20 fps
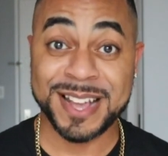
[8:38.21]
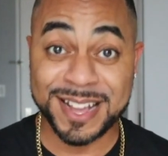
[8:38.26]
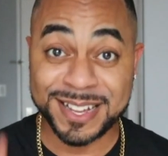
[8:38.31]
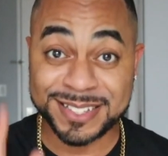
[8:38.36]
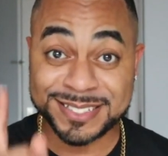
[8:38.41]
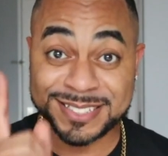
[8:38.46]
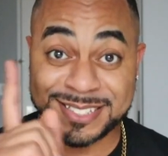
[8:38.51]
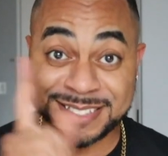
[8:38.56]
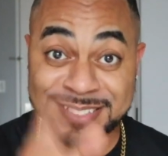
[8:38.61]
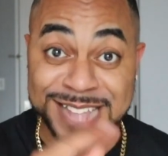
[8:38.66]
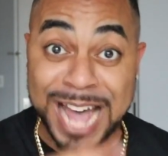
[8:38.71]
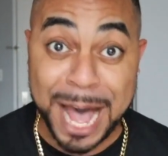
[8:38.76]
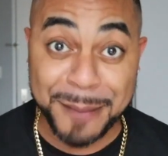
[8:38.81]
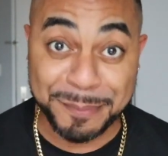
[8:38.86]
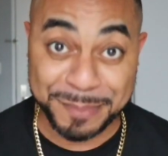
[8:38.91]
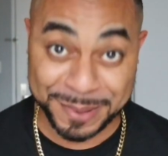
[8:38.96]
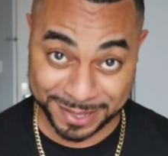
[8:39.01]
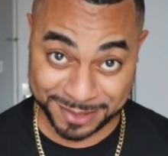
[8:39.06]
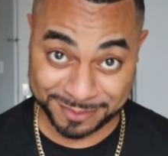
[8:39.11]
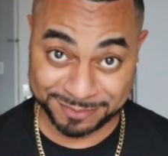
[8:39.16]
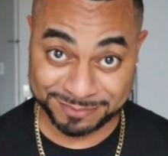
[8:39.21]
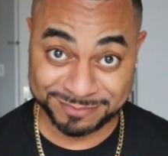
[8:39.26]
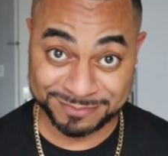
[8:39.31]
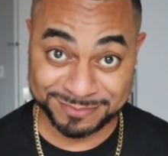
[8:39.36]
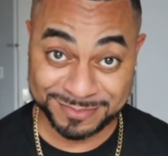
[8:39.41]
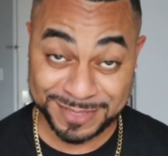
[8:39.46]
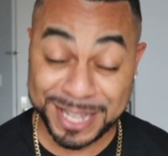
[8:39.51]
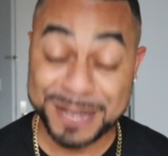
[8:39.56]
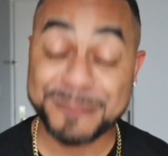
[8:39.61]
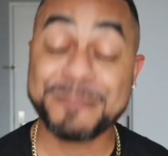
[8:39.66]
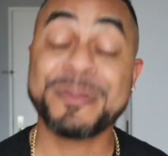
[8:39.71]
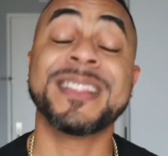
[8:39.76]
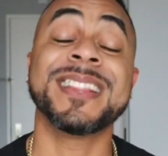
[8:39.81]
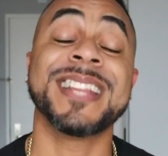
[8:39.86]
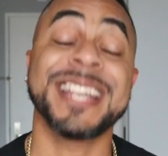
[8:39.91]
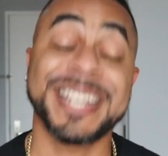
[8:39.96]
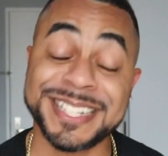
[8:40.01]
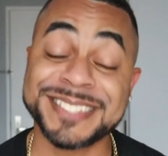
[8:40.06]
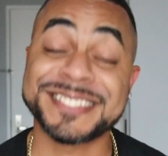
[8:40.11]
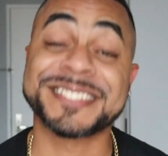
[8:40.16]
stop it.
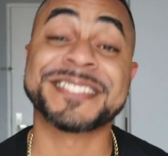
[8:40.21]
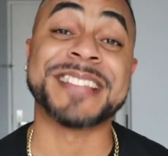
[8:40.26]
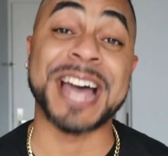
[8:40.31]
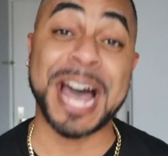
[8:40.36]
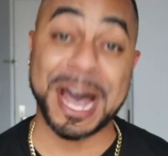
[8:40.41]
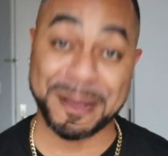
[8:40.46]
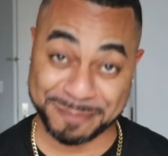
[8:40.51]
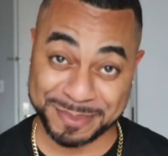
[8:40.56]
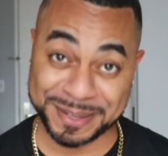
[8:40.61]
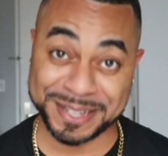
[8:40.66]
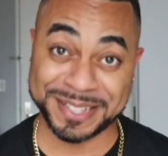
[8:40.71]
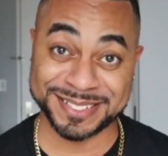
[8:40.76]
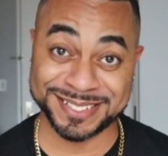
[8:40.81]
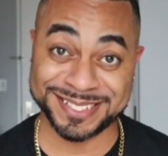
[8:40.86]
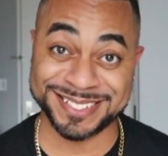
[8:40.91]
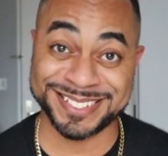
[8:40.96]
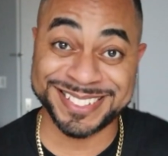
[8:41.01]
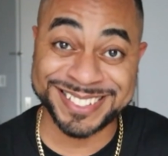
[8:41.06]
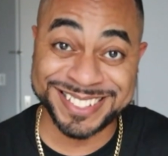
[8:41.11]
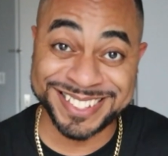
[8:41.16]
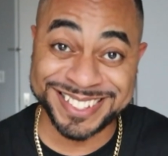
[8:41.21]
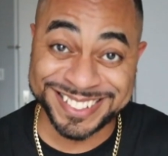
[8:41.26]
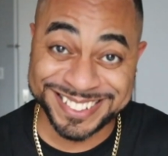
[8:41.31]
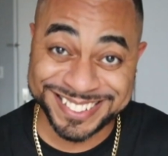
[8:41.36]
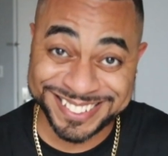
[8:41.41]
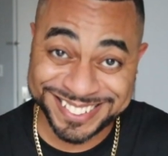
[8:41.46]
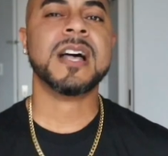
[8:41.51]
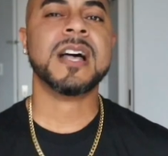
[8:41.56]
Please stop it.